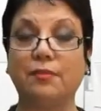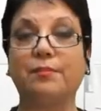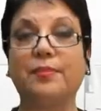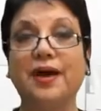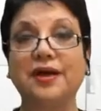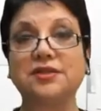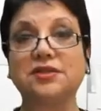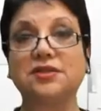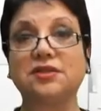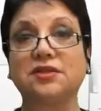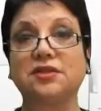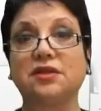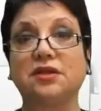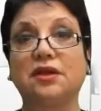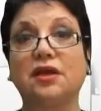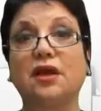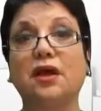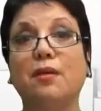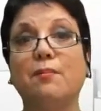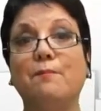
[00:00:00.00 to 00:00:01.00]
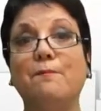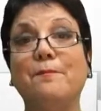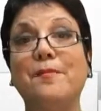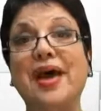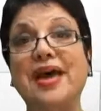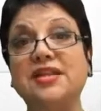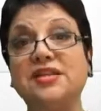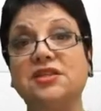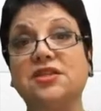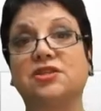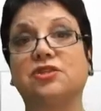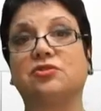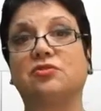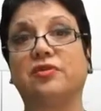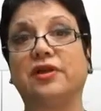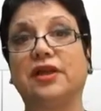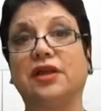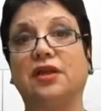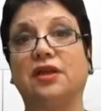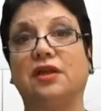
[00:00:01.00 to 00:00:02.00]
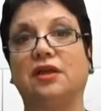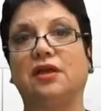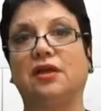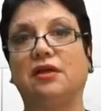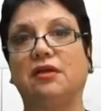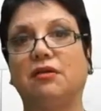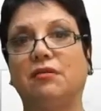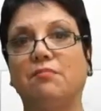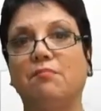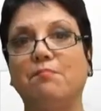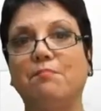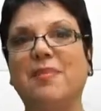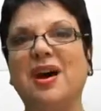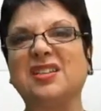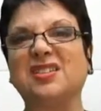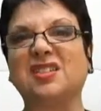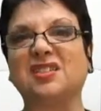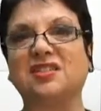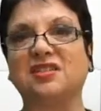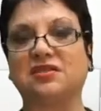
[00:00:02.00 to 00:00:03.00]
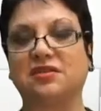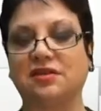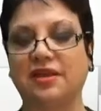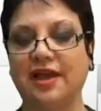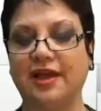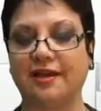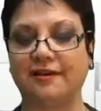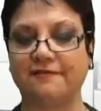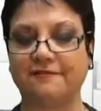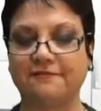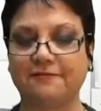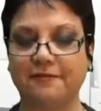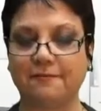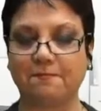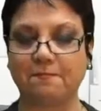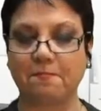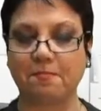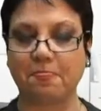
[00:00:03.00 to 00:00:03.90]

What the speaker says: but mandatory, must have.